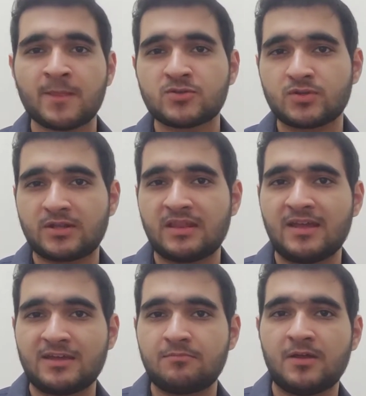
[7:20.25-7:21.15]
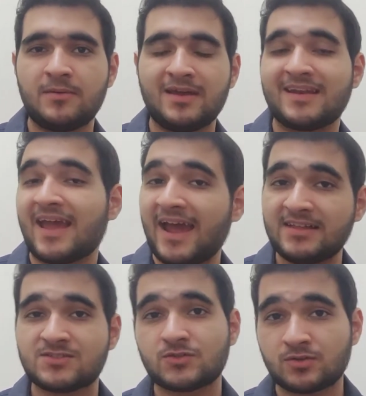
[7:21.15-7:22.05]
so that they can maybe
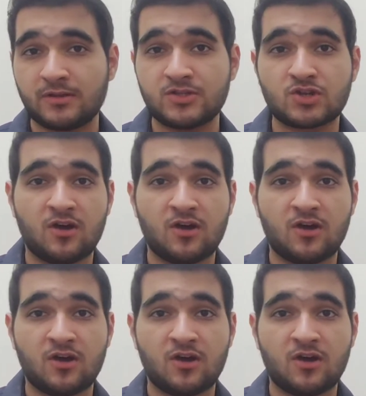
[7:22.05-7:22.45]
enhance their knowledge